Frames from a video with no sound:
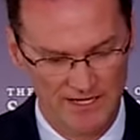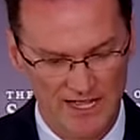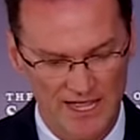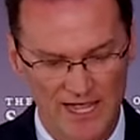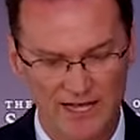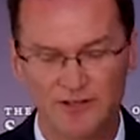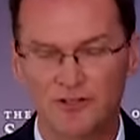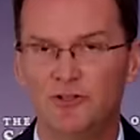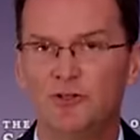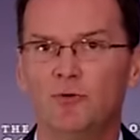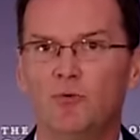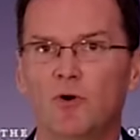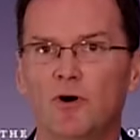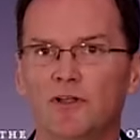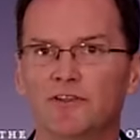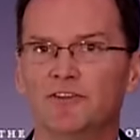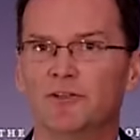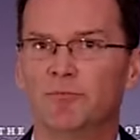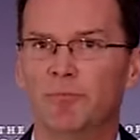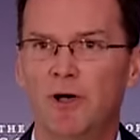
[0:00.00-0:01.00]
I do
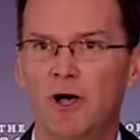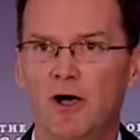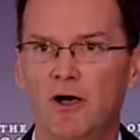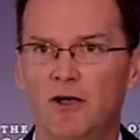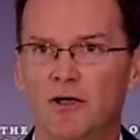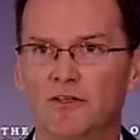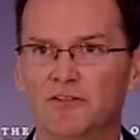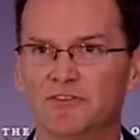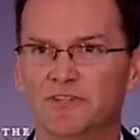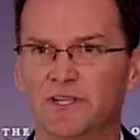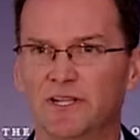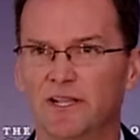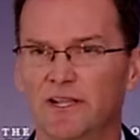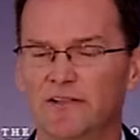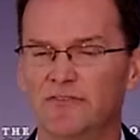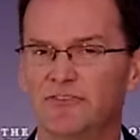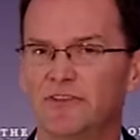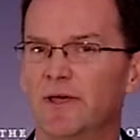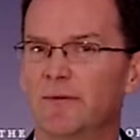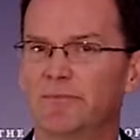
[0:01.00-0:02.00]
want to pause and
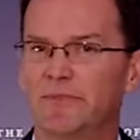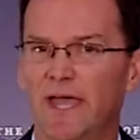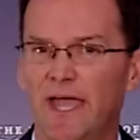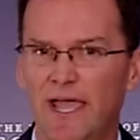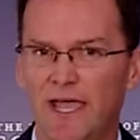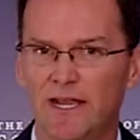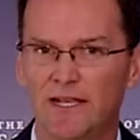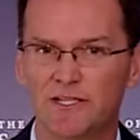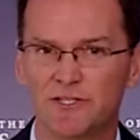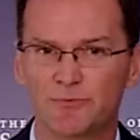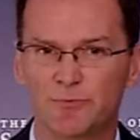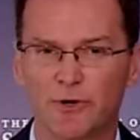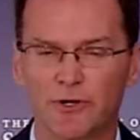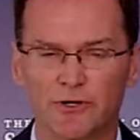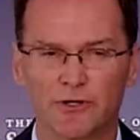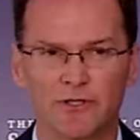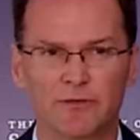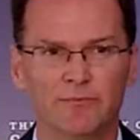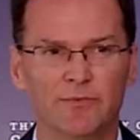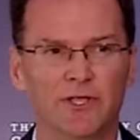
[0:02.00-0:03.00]
lift up the
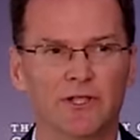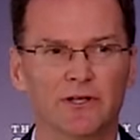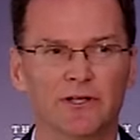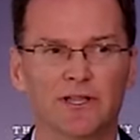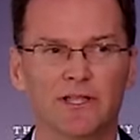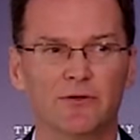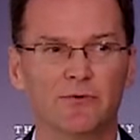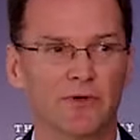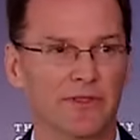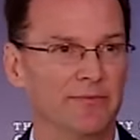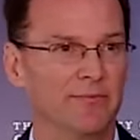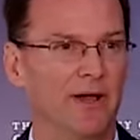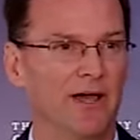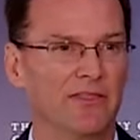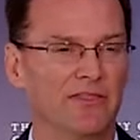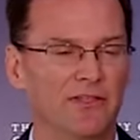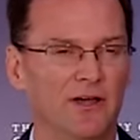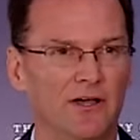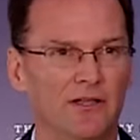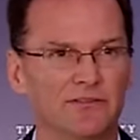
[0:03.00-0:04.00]
Hattiesburg community with my
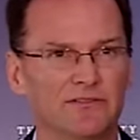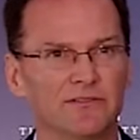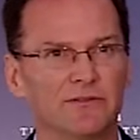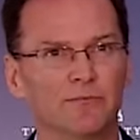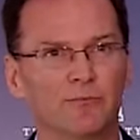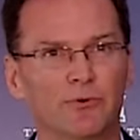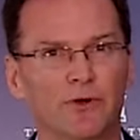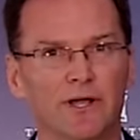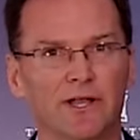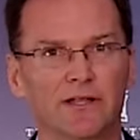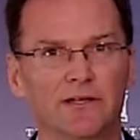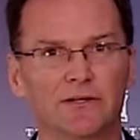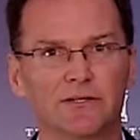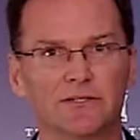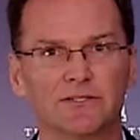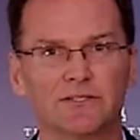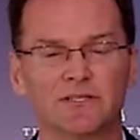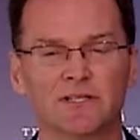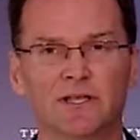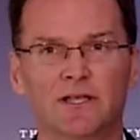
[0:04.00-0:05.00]
thoughts and
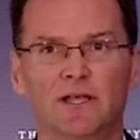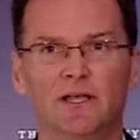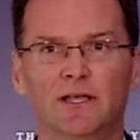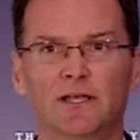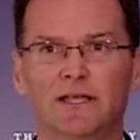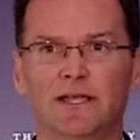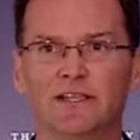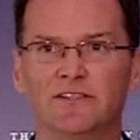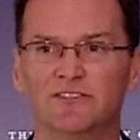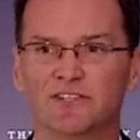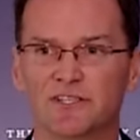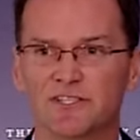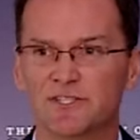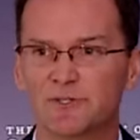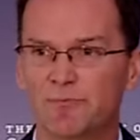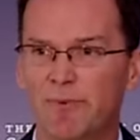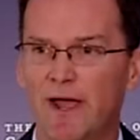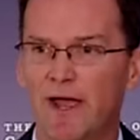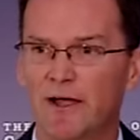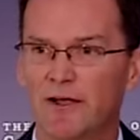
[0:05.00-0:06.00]
prayers. It's
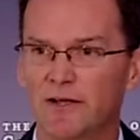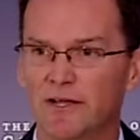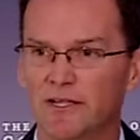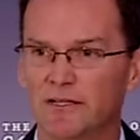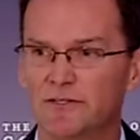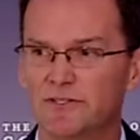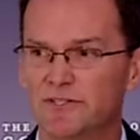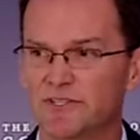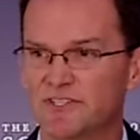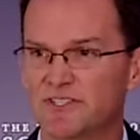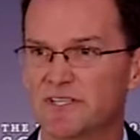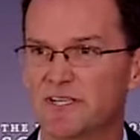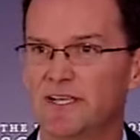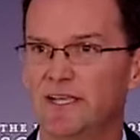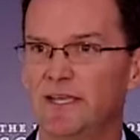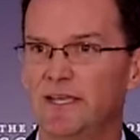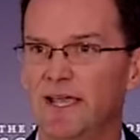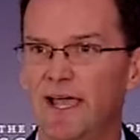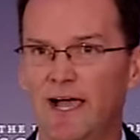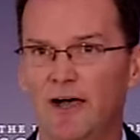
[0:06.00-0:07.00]
inspiring to
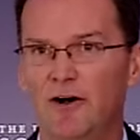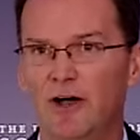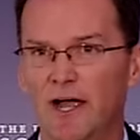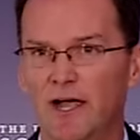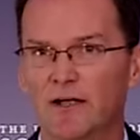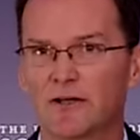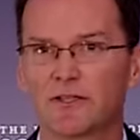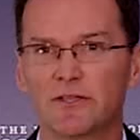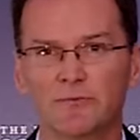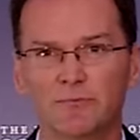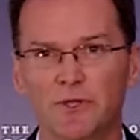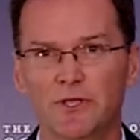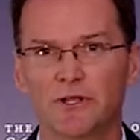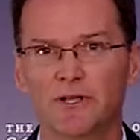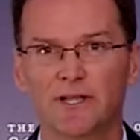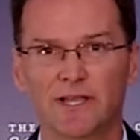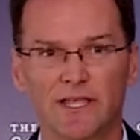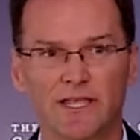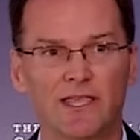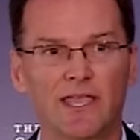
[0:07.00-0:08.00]
see how our
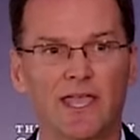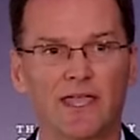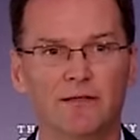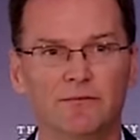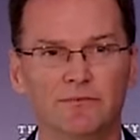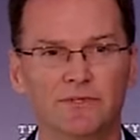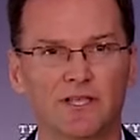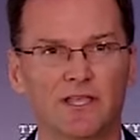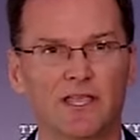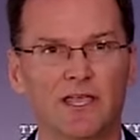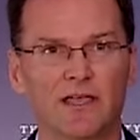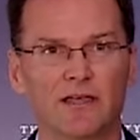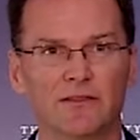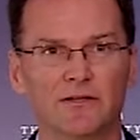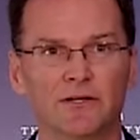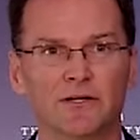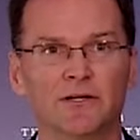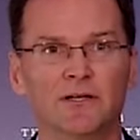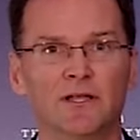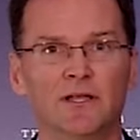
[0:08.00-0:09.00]
community came
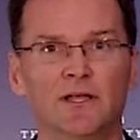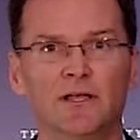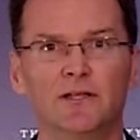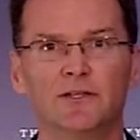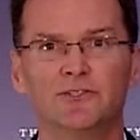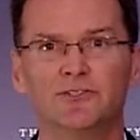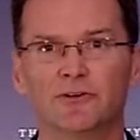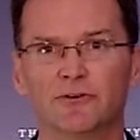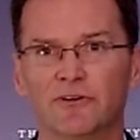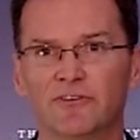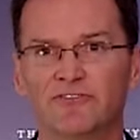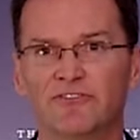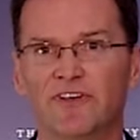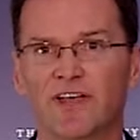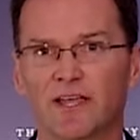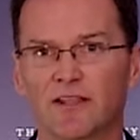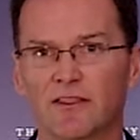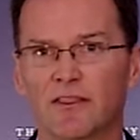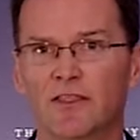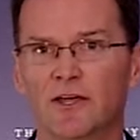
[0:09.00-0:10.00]
together to
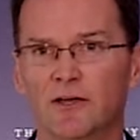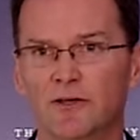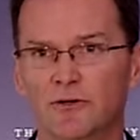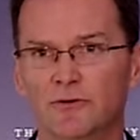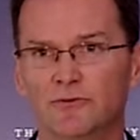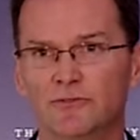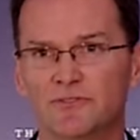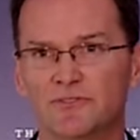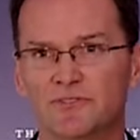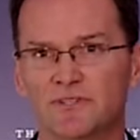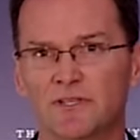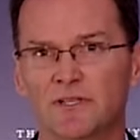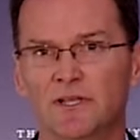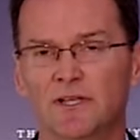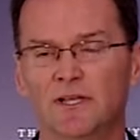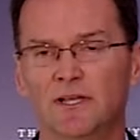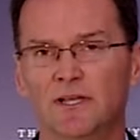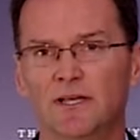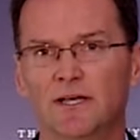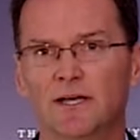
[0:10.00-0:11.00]
affect those
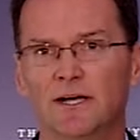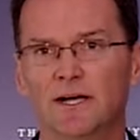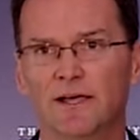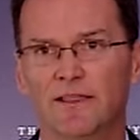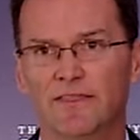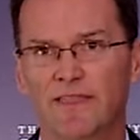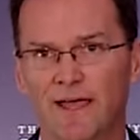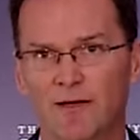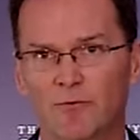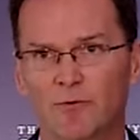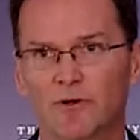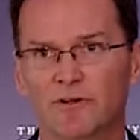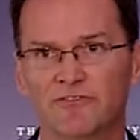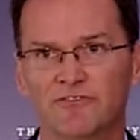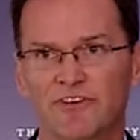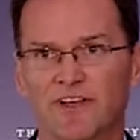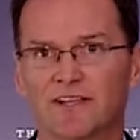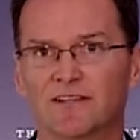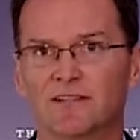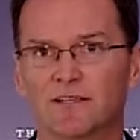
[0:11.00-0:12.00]
that were
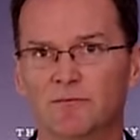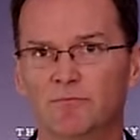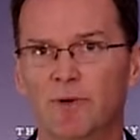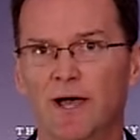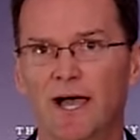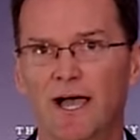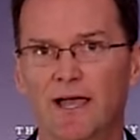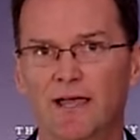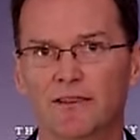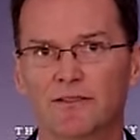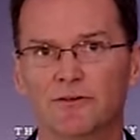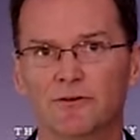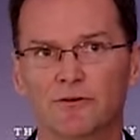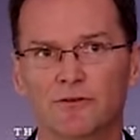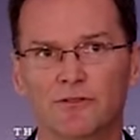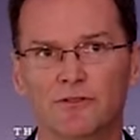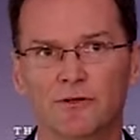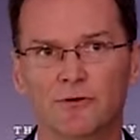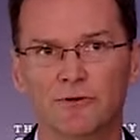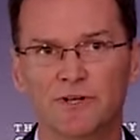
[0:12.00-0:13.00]
affected by
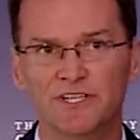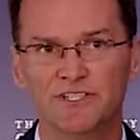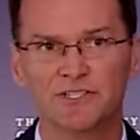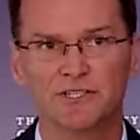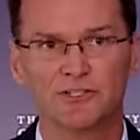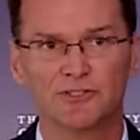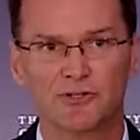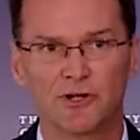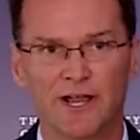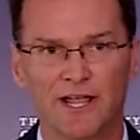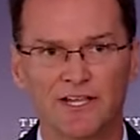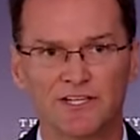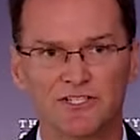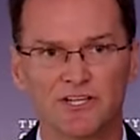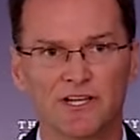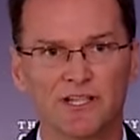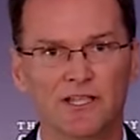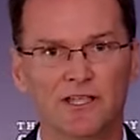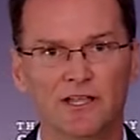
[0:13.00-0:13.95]
the recent tragedy